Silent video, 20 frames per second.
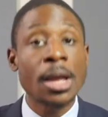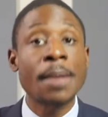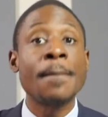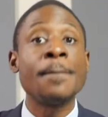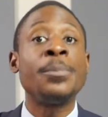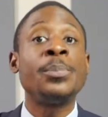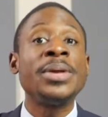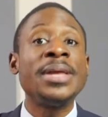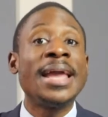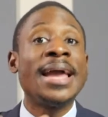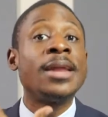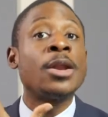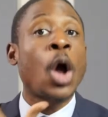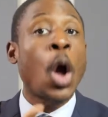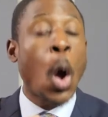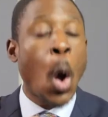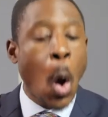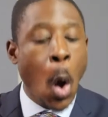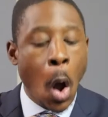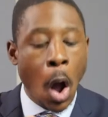be in
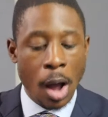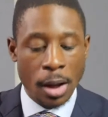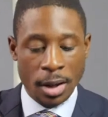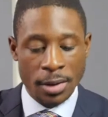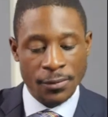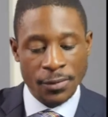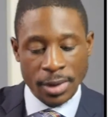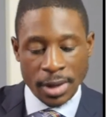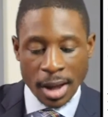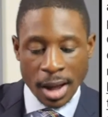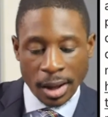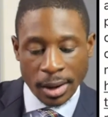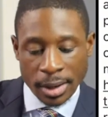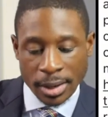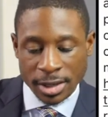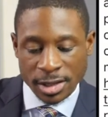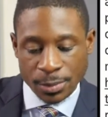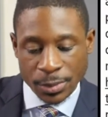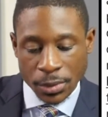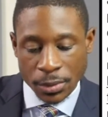awe of God and his
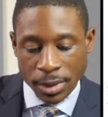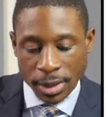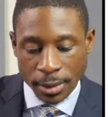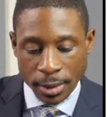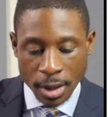beauty.